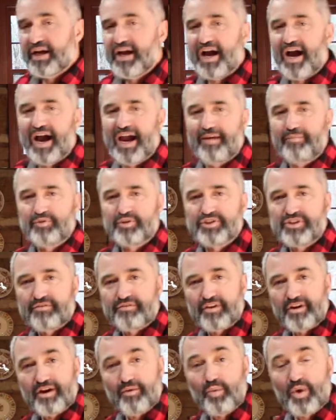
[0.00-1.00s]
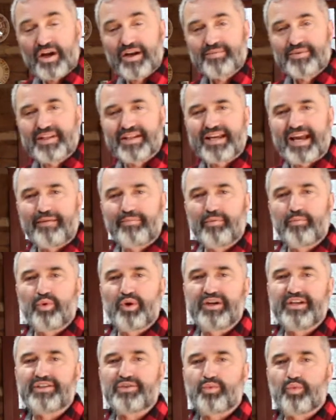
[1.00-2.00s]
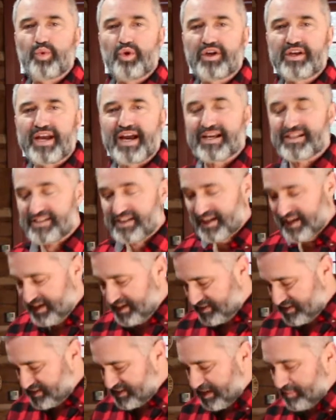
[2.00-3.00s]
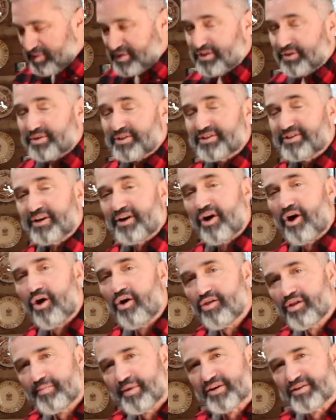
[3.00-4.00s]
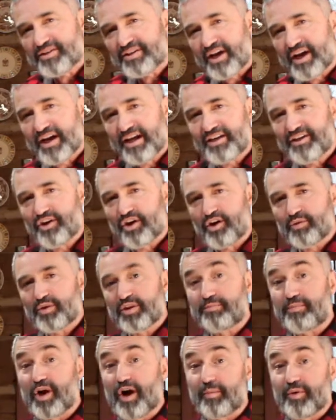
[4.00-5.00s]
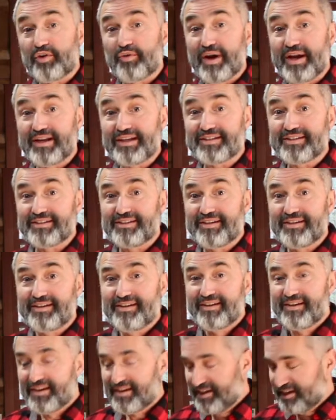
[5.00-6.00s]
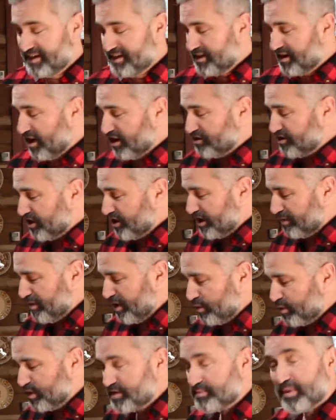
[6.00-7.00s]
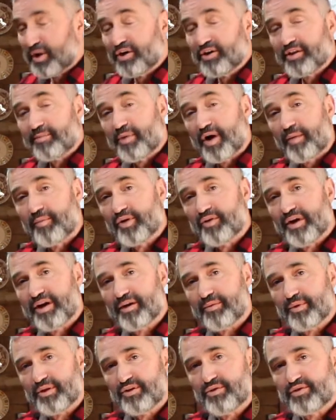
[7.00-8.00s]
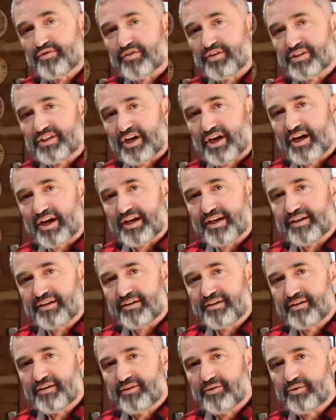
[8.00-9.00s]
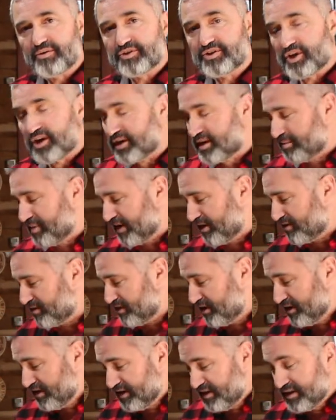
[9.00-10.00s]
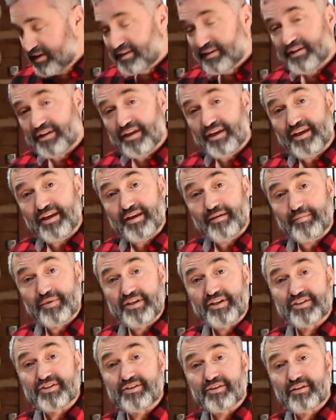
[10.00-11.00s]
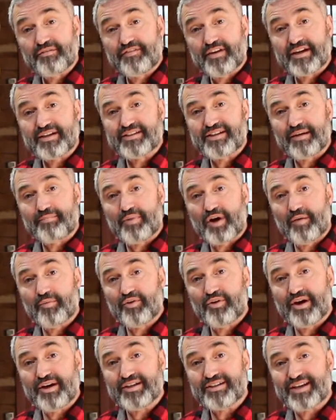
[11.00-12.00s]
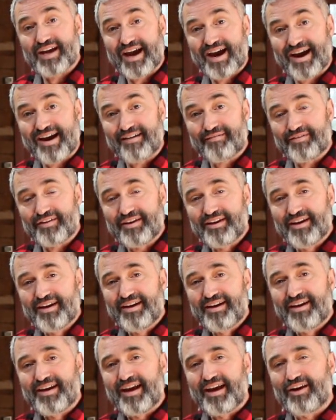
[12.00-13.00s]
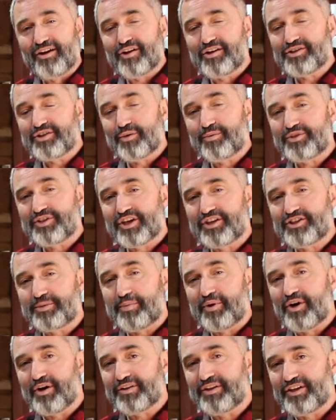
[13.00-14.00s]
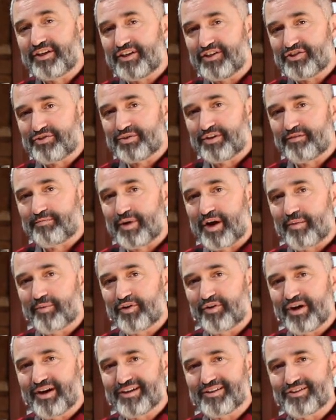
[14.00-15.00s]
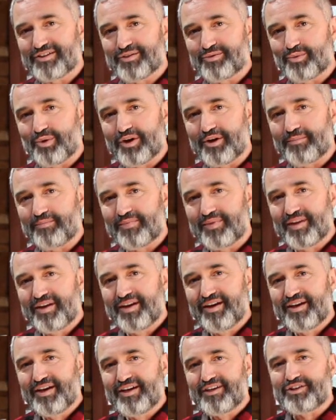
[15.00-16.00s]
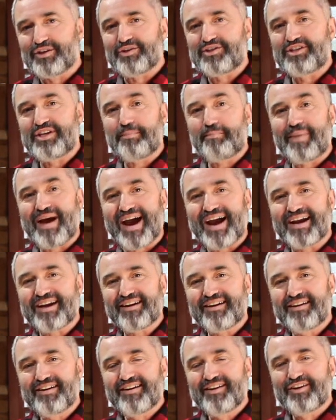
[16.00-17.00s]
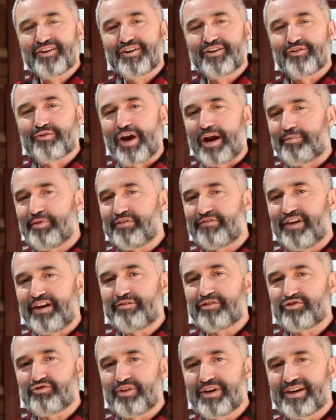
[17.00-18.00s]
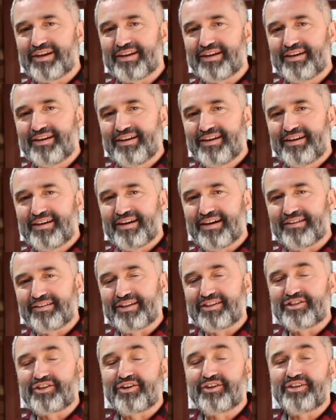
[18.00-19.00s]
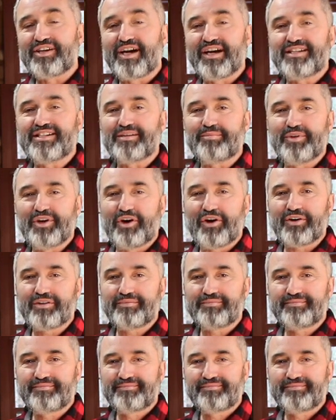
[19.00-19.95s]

Hi, I'm Christopher, and welcome to the Cabin Boy Knits Woolcast. This episode is all about dyeing yarn with pomegranates. I'll talk about which part of the pomegranate we use for dyeing. We'll talk about the medicinal effects that pomegranates have, and also touch upon the history of pomegranates as well. So sit back, grab your favorite drink, and let's start dyeing some yarn.